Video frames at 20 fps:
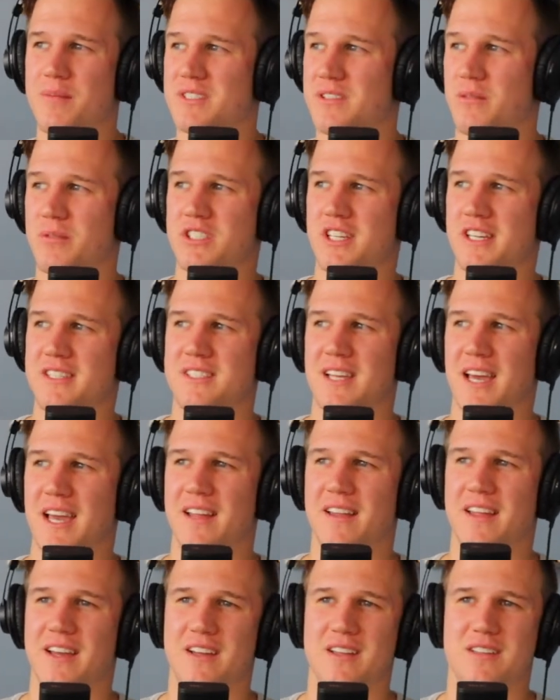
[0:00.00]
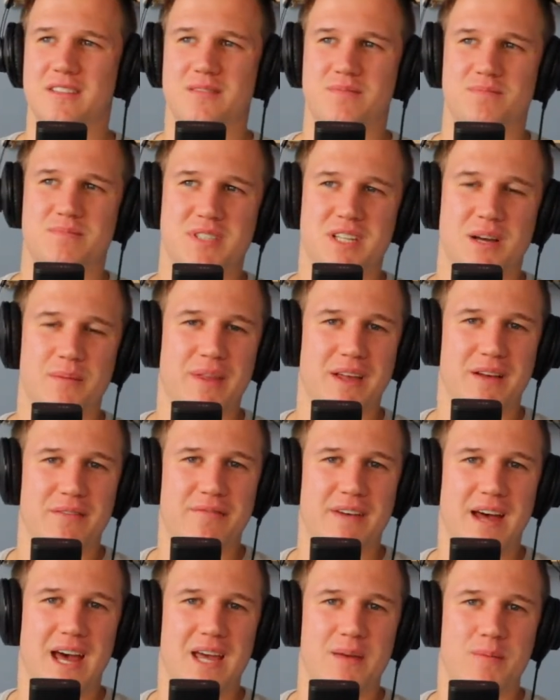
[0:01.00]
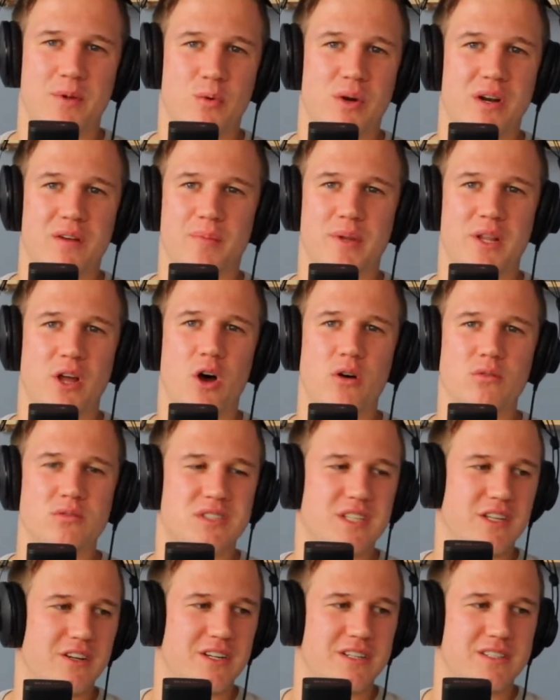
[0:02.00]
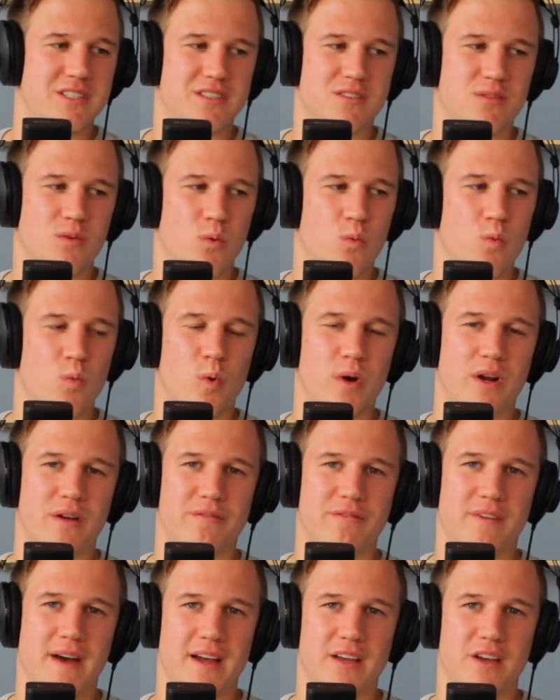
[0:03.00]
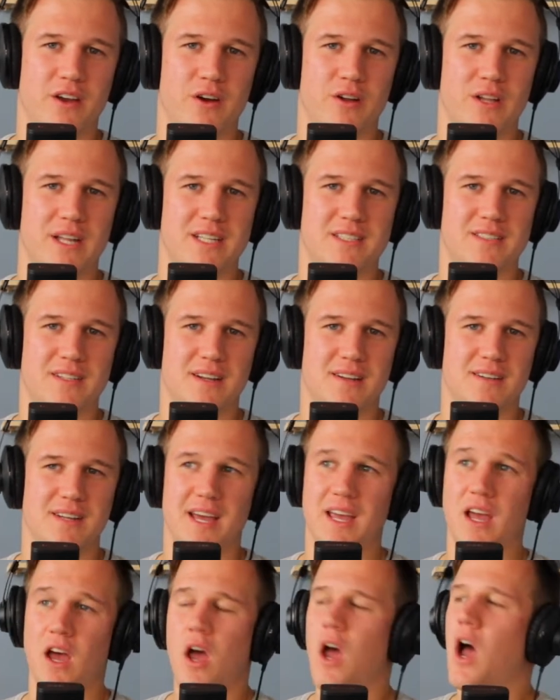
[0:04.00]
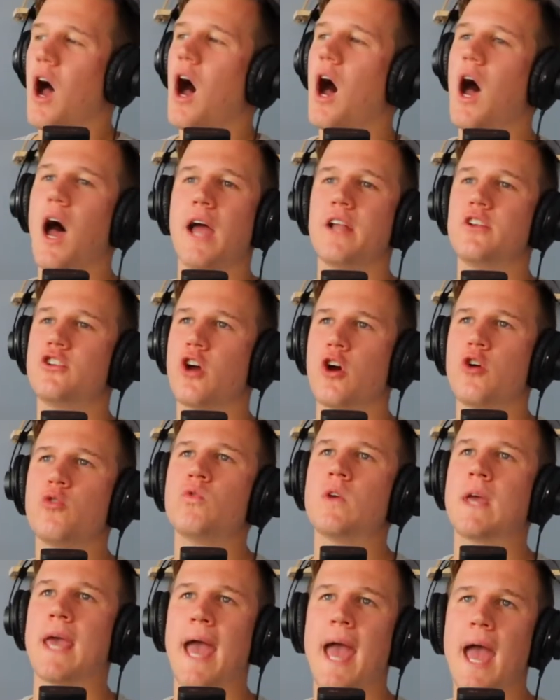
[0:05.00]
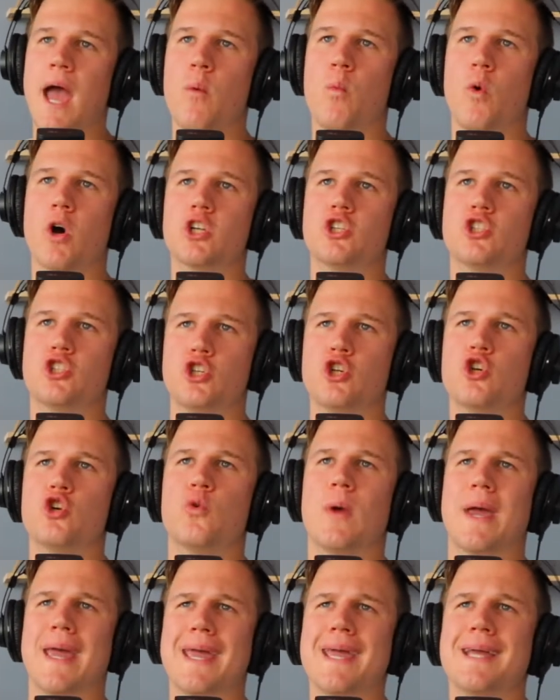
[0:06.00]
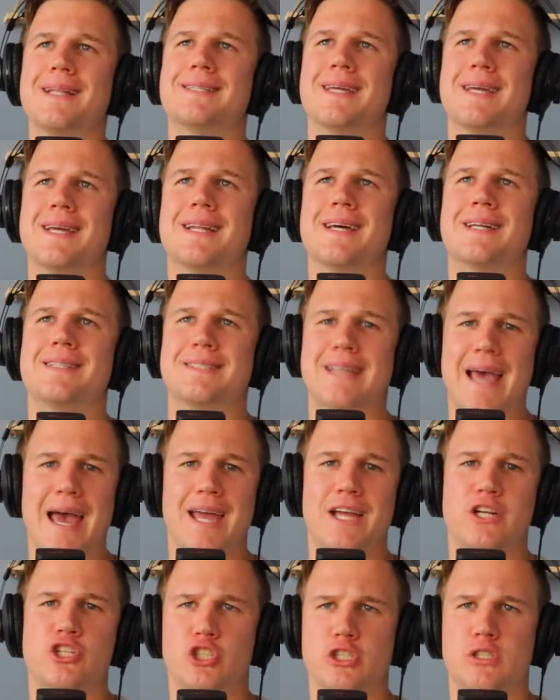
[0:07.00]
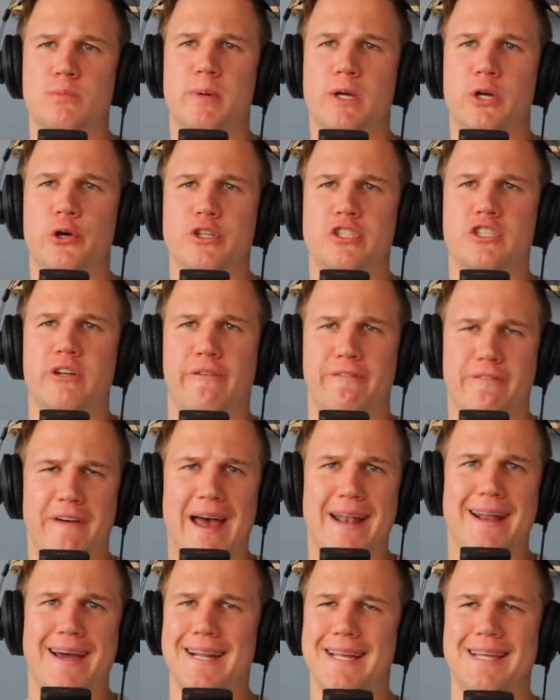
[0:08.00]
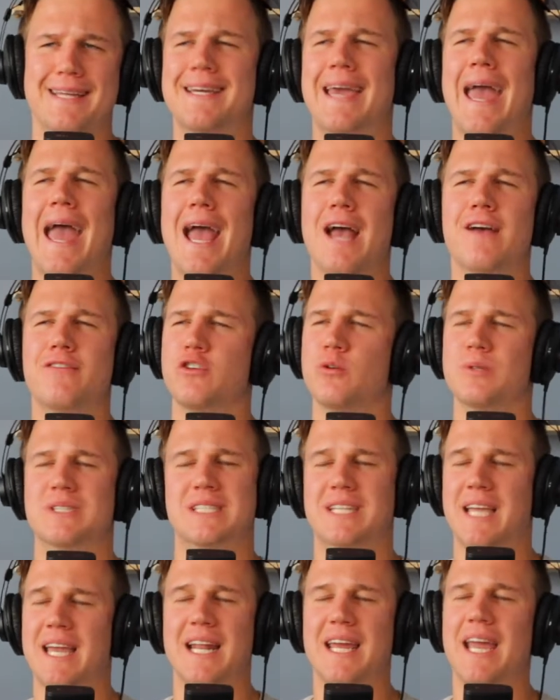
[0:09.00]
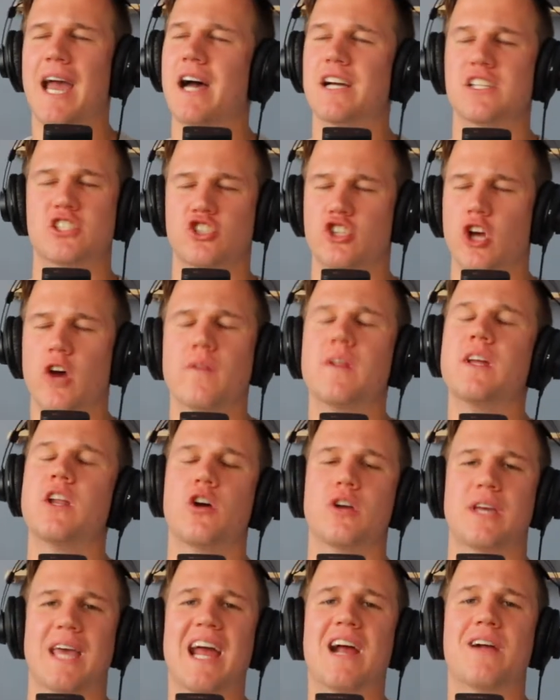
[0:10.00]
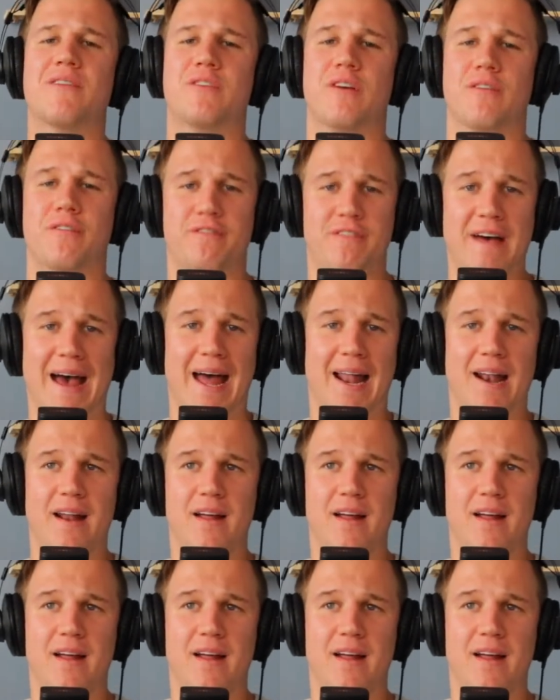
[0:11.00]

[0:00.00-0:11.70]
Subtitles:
I'm just going to say it like it's something like Fat Amy or whatever. But the whole series is what a fat girl eats in a day. I don't care what you eat in a day just because you're fat. I didn't care if you were skinny. I certainly don't care if you're fat.